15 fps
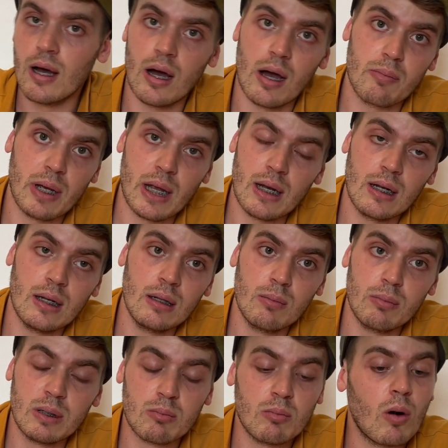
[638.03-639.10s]
I paid a little
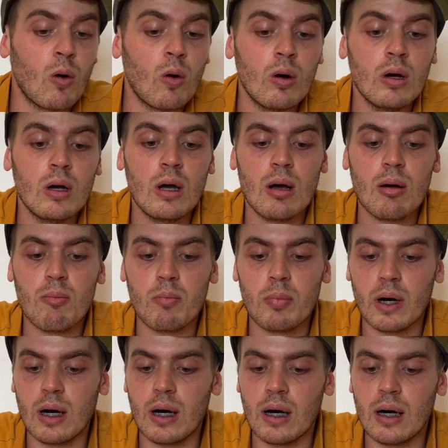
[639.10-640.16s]
bit more,
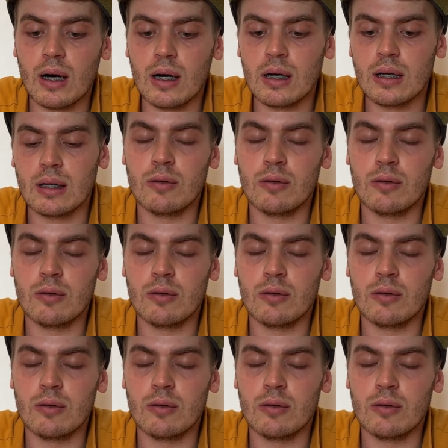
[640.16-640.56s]
but